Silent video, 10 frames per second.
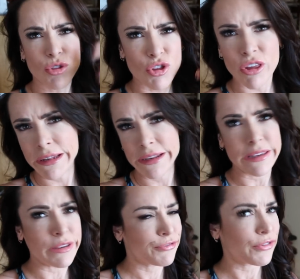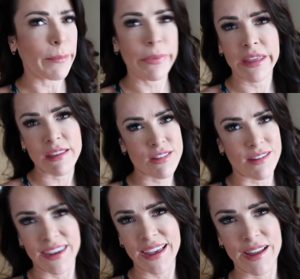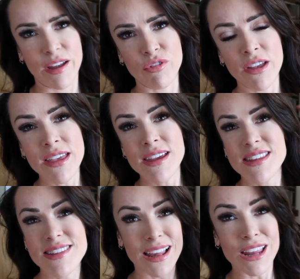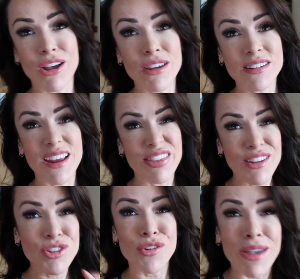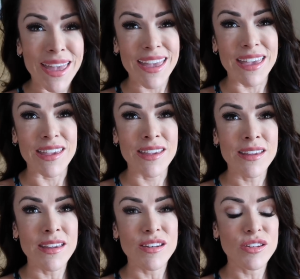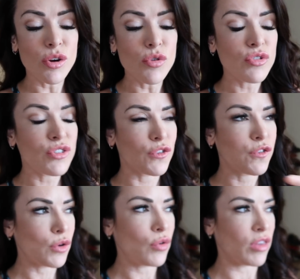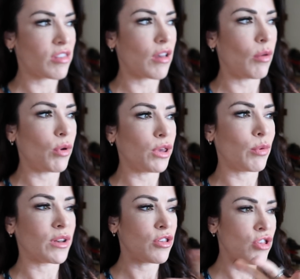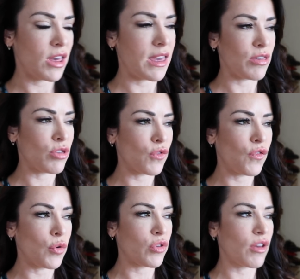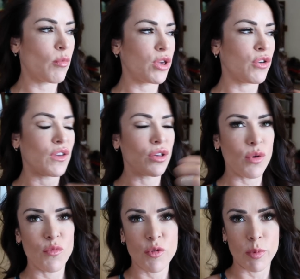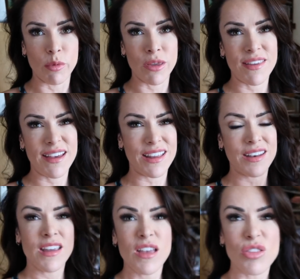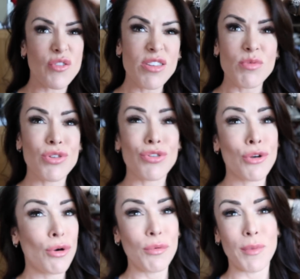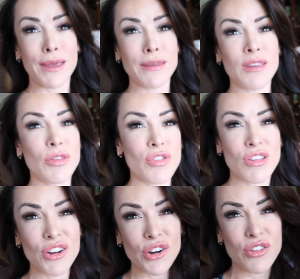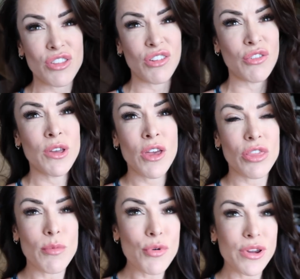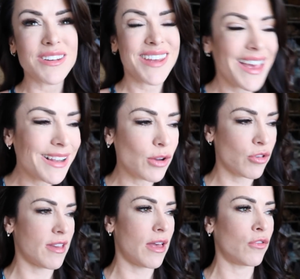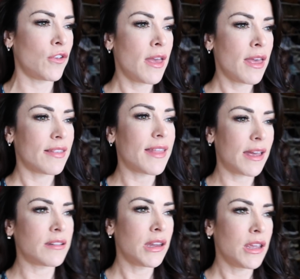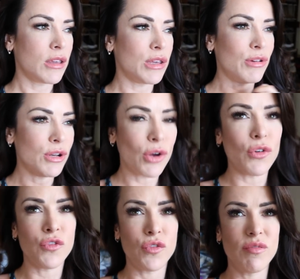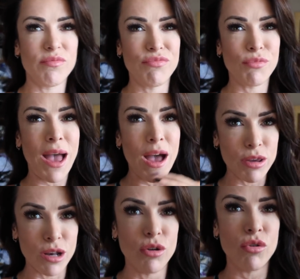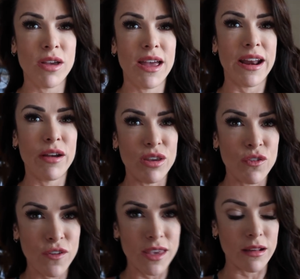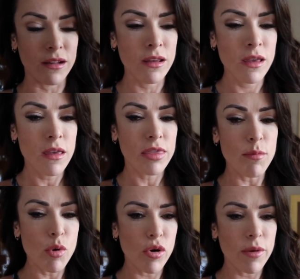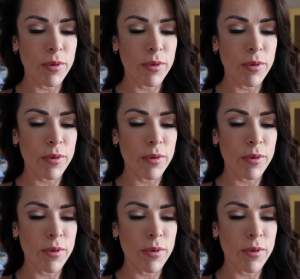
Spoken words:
jiggly fat bits, I have cellulite, and that's okay. Don't focus on what you want to change, focus on what you feel comfortable with, and the rest will just come. And you just learn to, the more you tell yourself that you love how you look and how you feel, the more